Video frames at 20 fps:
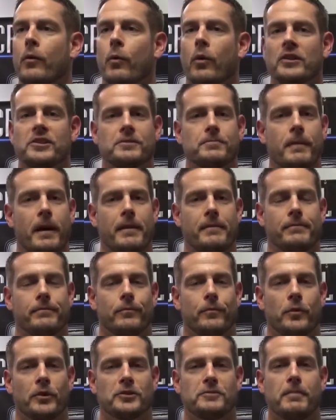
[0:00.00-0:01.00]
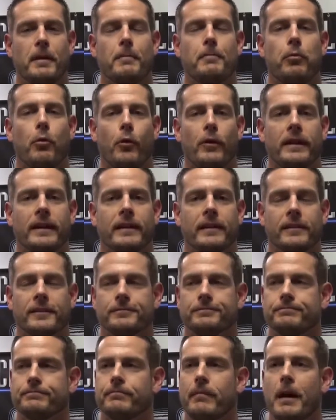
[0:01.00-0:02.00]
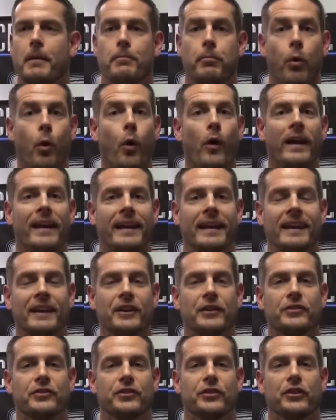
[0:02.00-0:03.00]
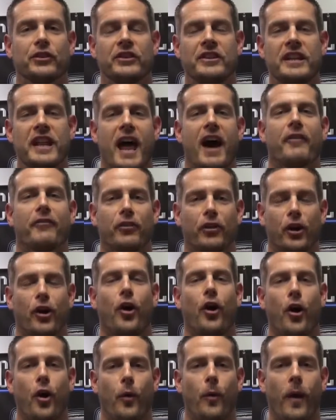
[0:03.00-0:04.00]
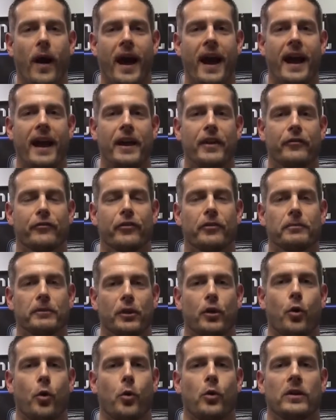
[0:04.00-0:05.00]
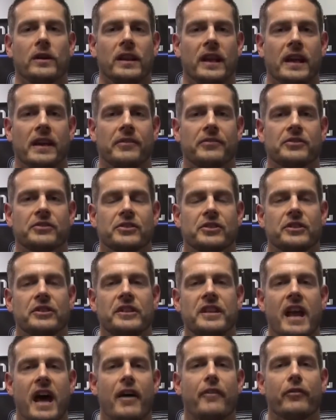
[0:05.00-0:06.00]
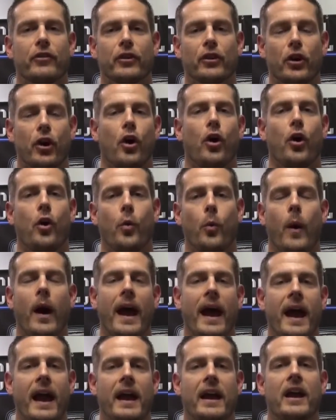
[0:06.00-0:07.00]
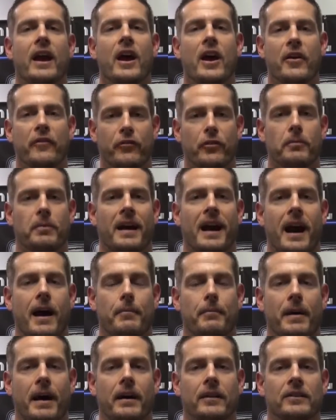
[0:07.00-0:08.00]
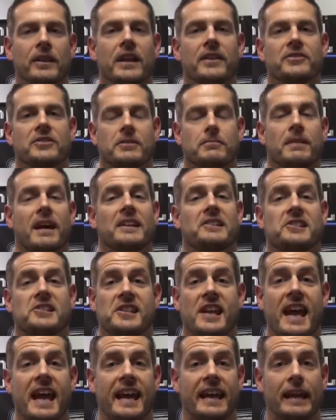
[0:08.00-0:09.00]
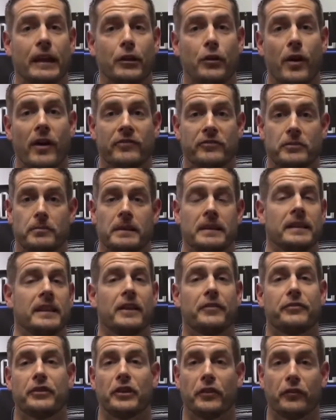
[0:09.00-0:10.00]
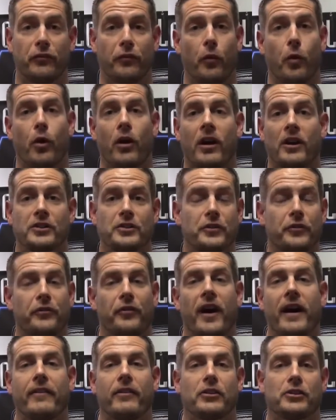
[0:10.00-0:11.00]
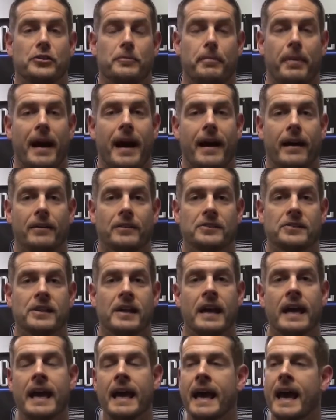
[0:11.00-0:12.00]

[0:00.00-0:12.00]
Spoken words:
what's my point here? My point is, never go away from the core lifts. Never go away from compound lifts. I'm not saying that you have to be lifting 400, 500 pounds.